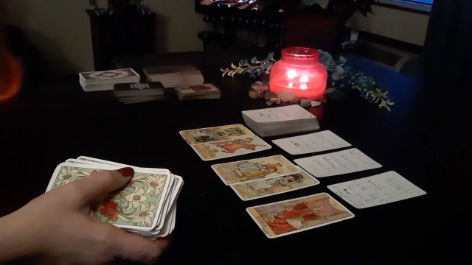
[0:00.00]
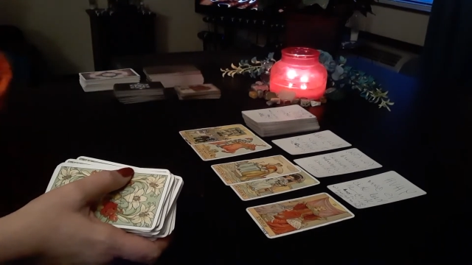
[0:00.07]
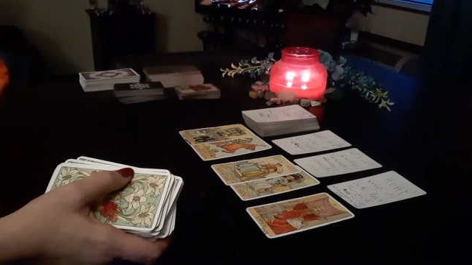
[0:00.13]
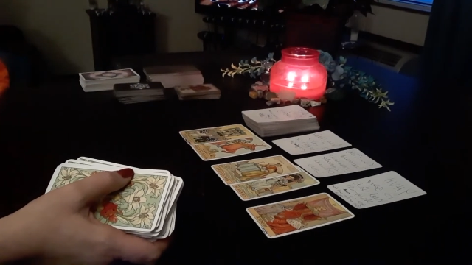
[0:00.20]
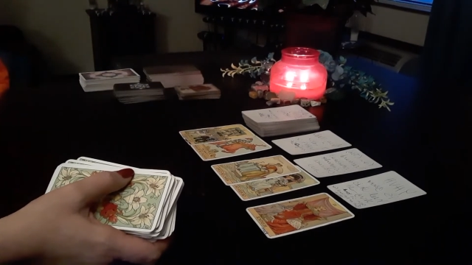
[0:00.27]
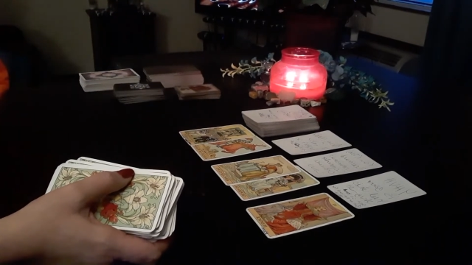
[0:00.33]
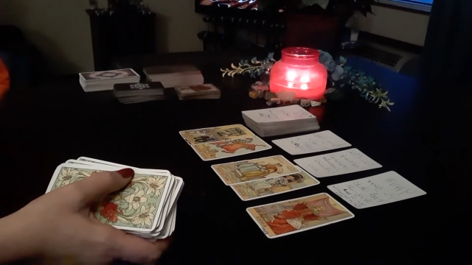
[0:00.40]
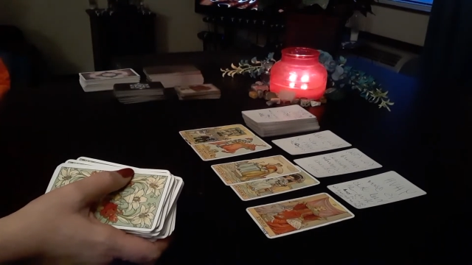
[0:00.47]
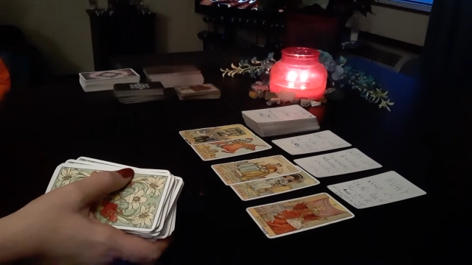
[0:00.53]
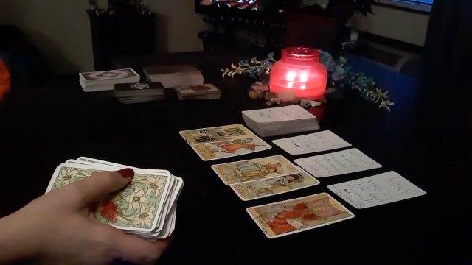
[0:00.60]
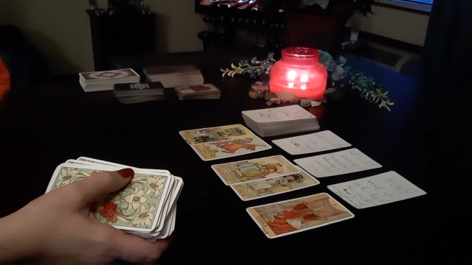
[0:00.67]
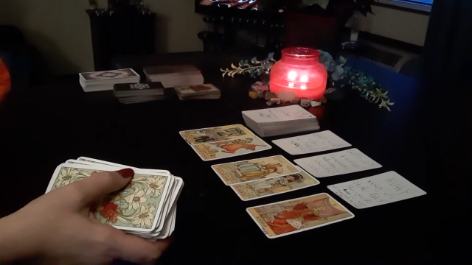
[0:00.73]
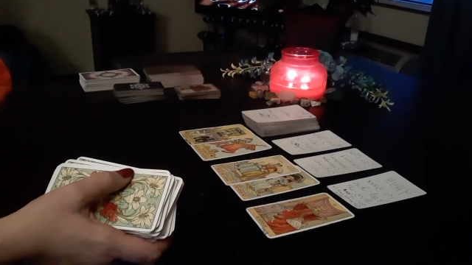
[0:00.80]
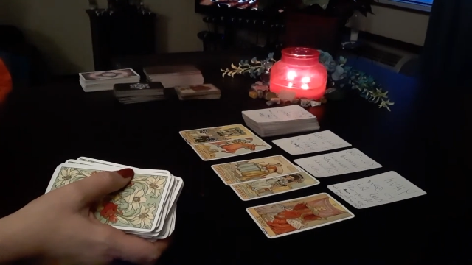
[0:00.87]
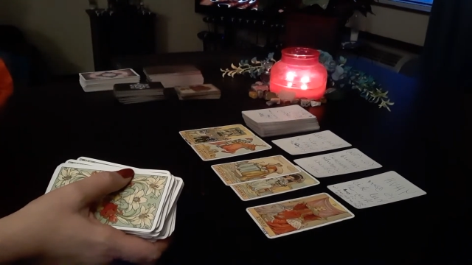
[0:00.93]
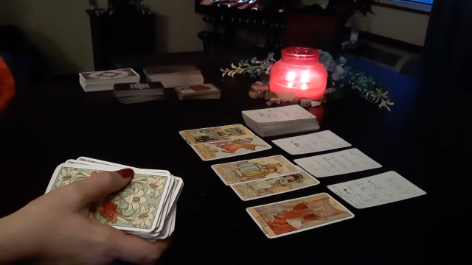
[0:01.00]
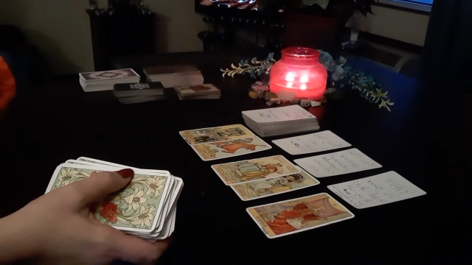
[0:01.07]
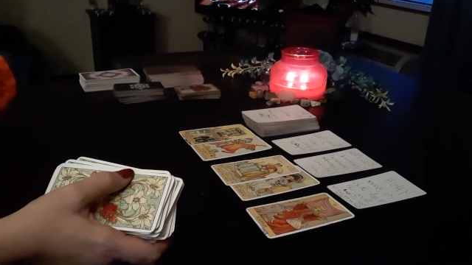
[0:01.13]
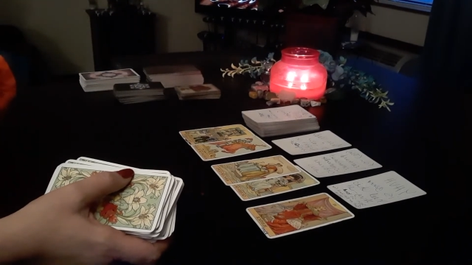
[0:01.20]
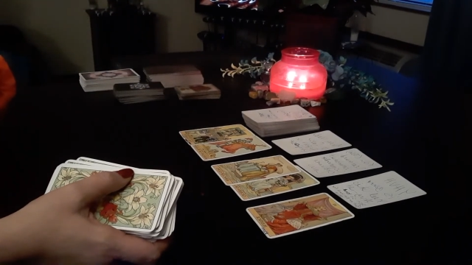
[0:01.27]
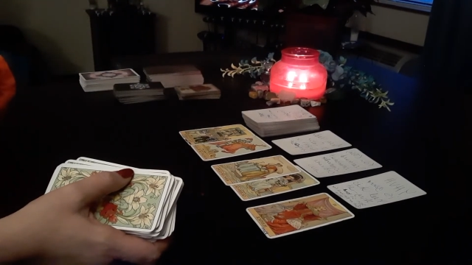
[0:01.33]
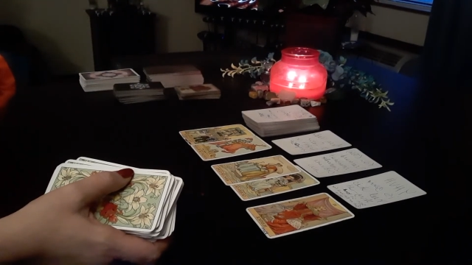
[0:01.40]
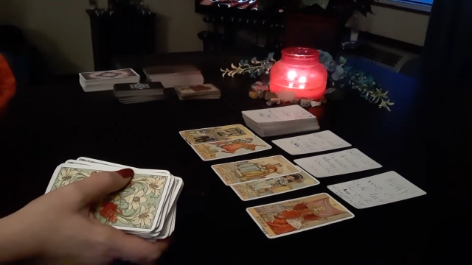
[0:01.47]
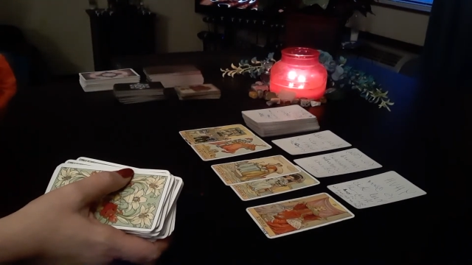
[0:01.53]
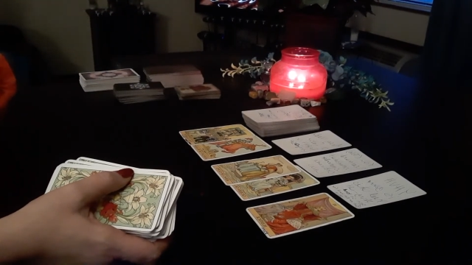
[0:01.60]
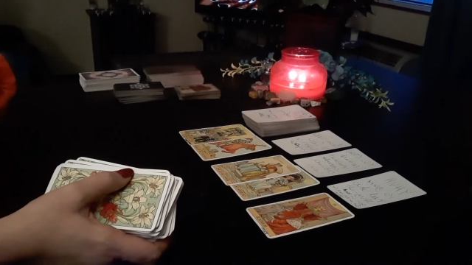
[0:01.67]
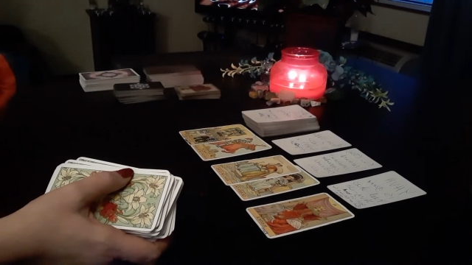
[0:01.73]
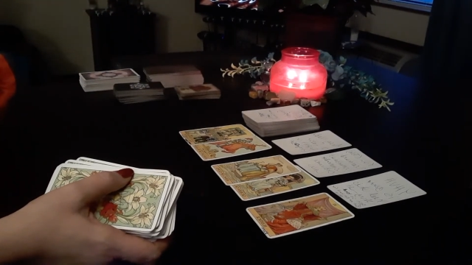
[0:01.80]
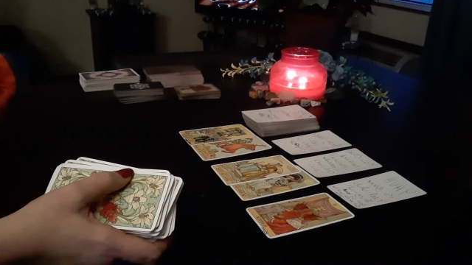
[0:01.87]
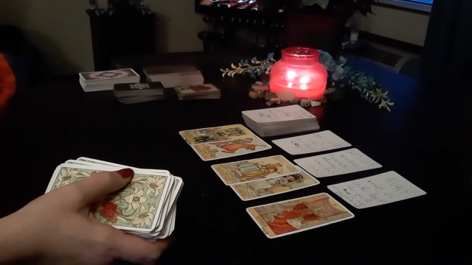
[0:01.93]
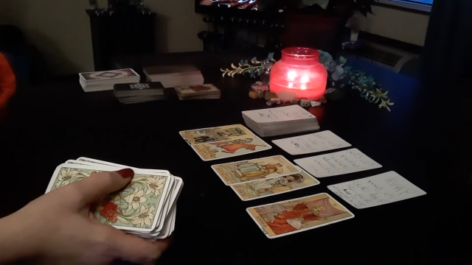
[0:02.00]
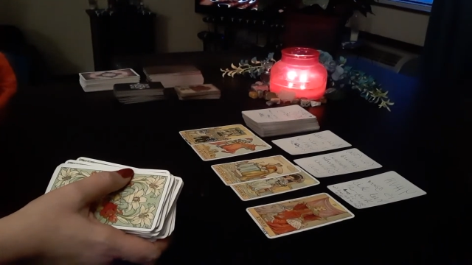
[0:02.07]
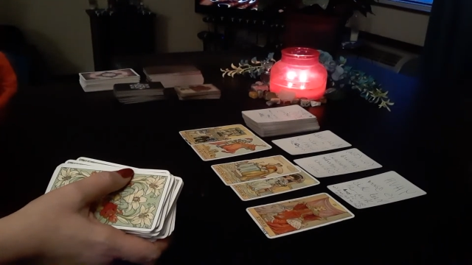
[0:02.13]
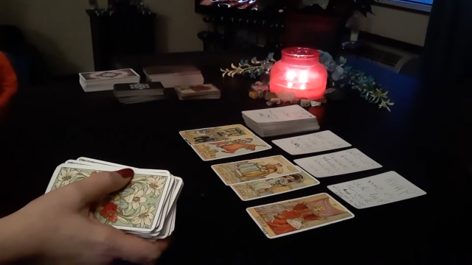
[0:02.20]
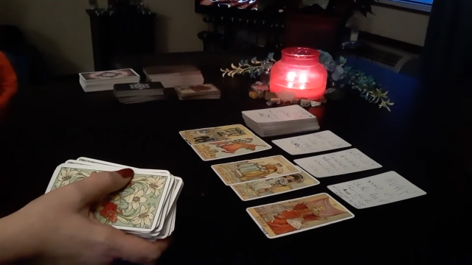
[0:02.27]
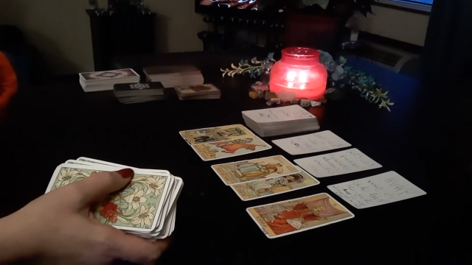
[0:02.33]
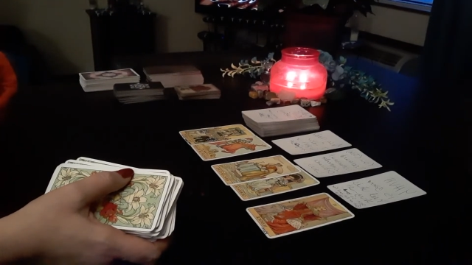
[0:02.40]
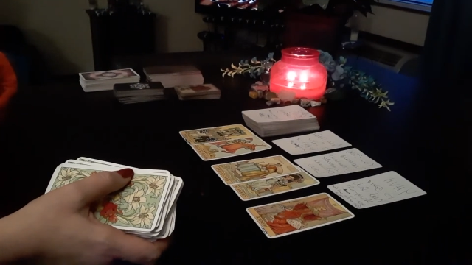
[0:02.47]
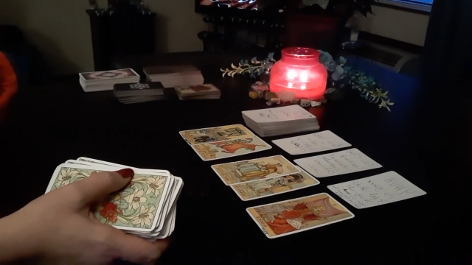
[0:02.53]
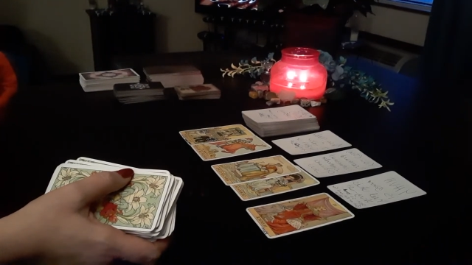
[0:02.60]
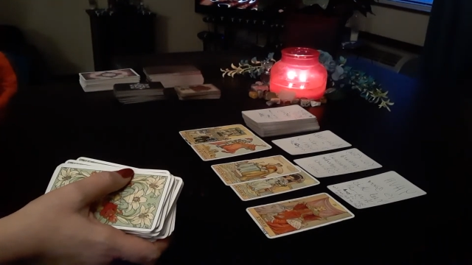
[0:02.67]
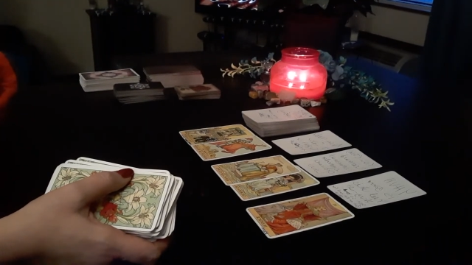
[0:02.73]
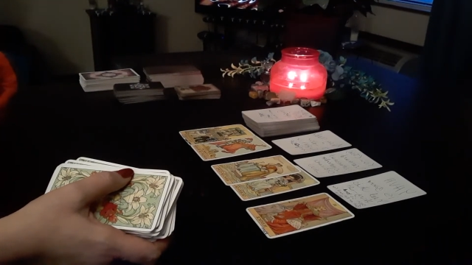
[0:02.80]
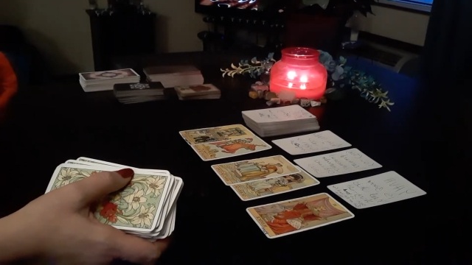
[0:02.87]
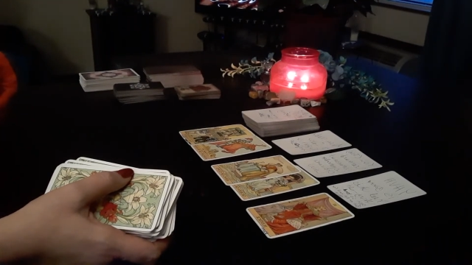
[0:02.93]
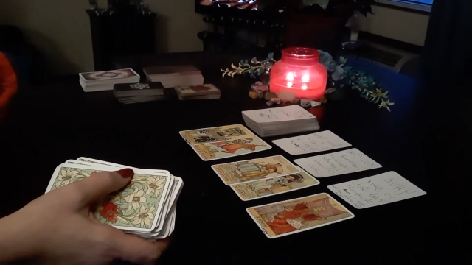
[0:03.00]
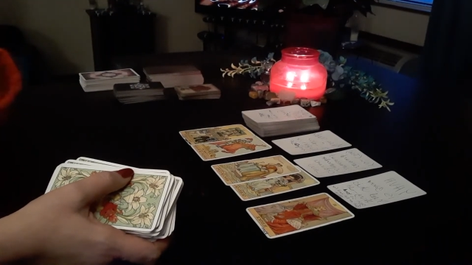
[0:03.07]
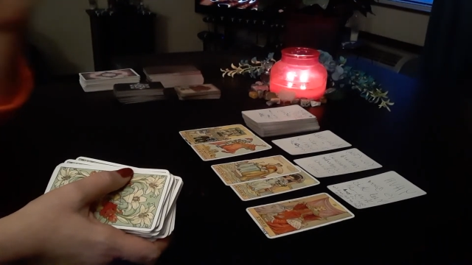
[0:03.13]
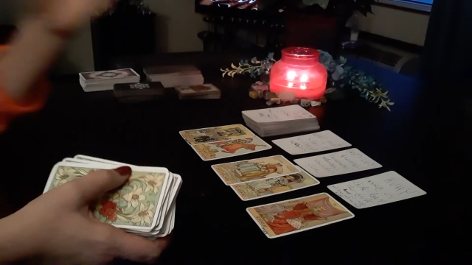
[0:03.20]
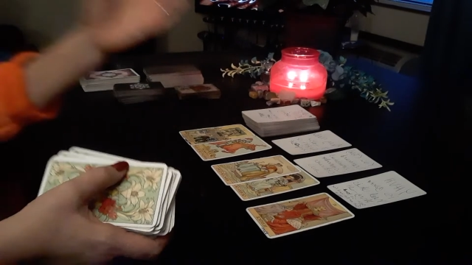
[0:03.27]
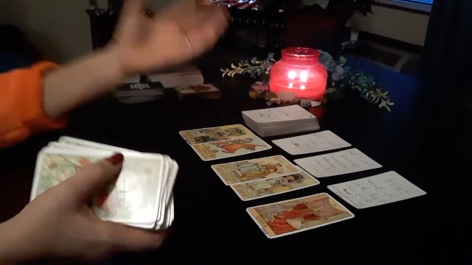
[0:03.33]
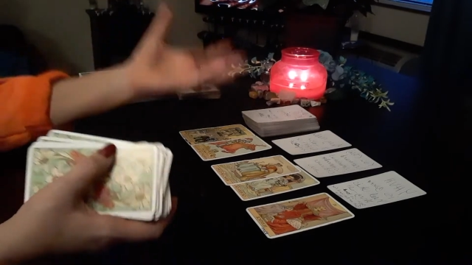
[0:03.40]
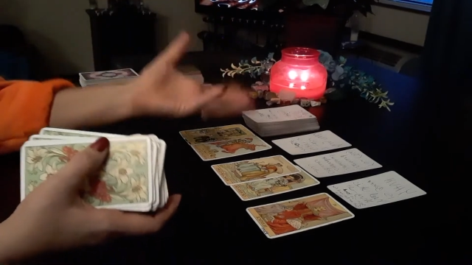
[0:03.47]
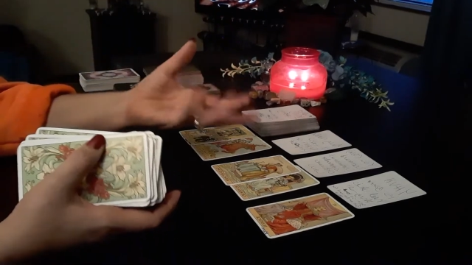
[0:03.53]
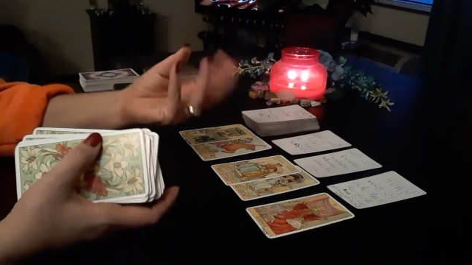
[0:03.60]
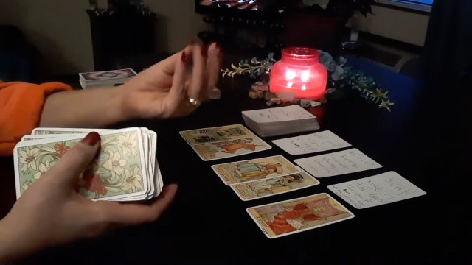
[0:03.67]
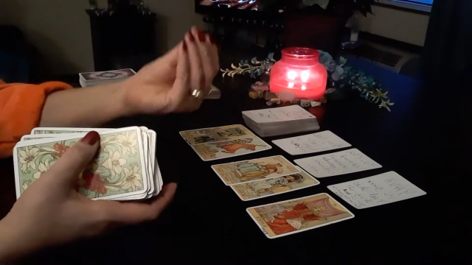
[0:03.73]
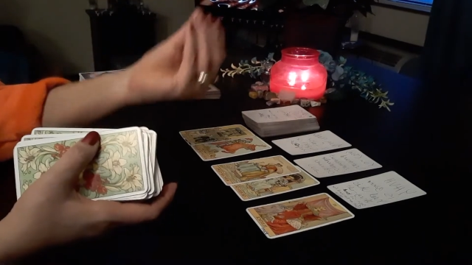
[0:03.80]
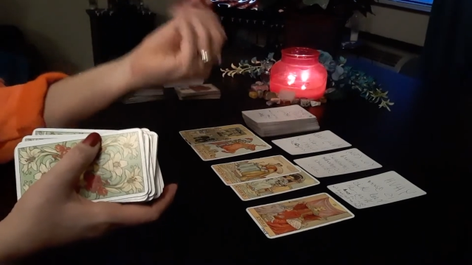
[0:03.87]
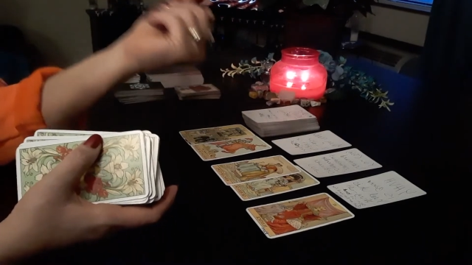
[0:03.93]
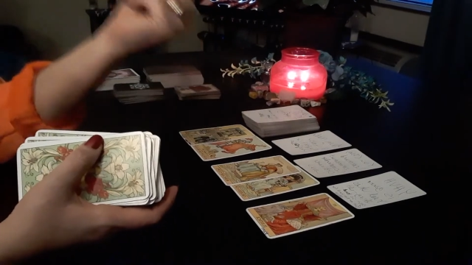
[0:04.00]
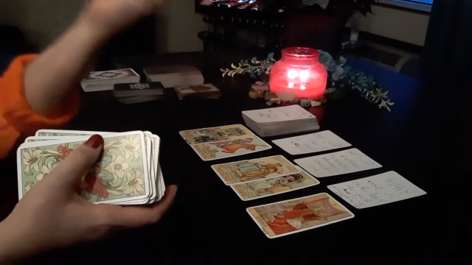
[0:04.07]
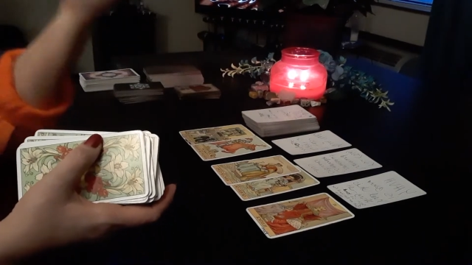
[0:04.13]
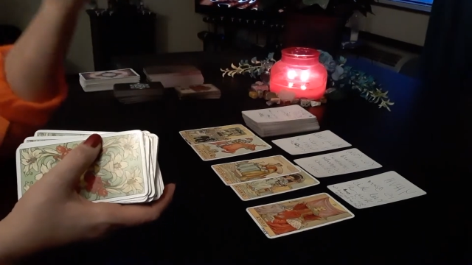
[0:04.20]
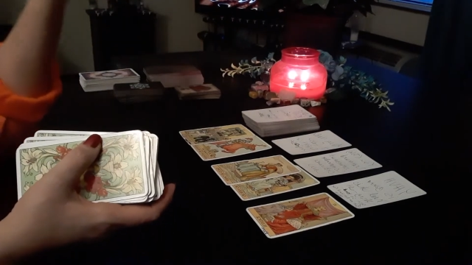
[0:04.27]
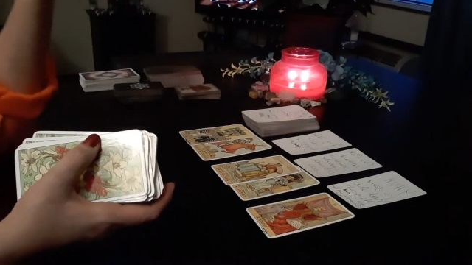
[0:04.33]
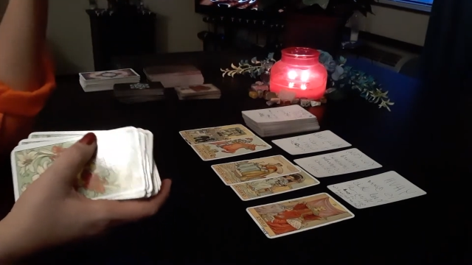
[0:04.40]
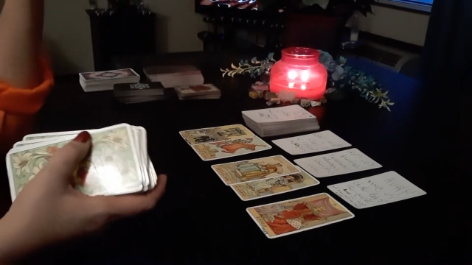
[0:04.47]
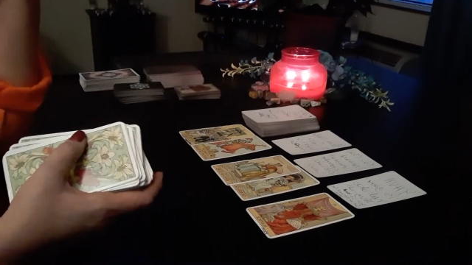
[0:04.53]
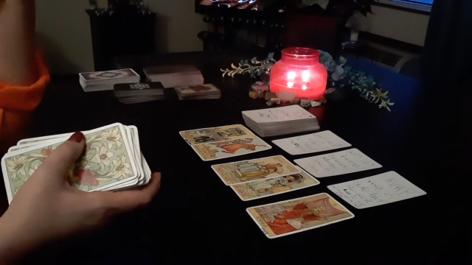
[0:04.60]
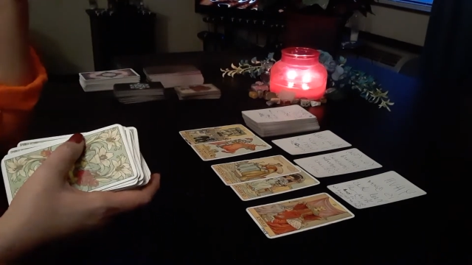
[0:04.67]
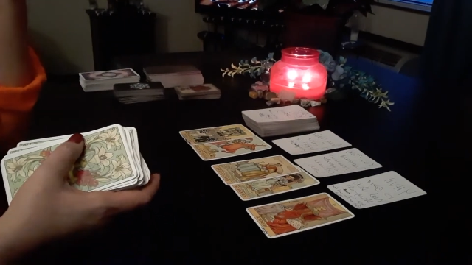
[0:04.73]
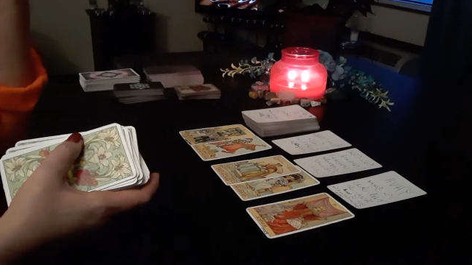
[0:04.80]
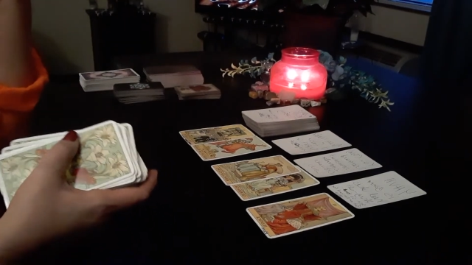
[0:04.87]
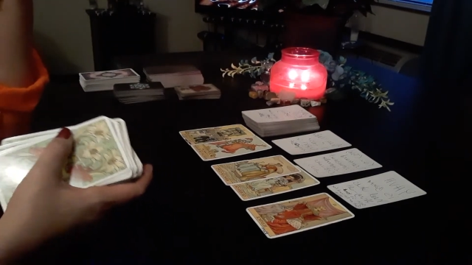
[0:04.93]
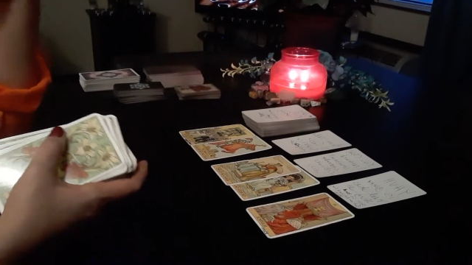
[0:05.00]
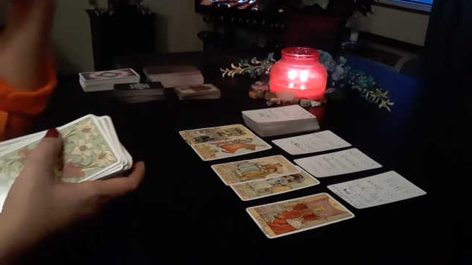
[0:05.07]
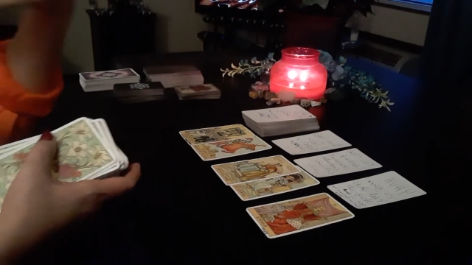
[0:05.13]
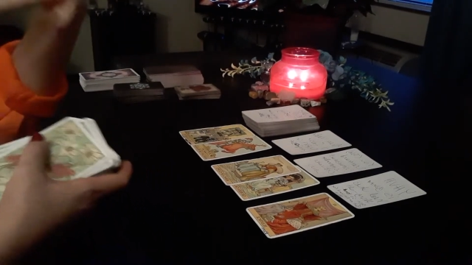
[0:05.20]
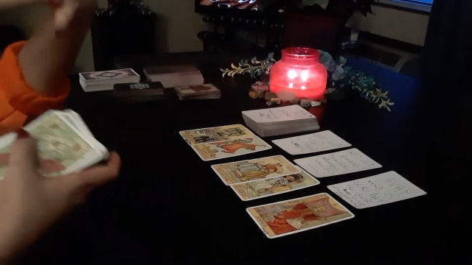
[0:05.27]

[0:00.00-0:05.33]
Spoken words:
Nobody's mouth can be seen.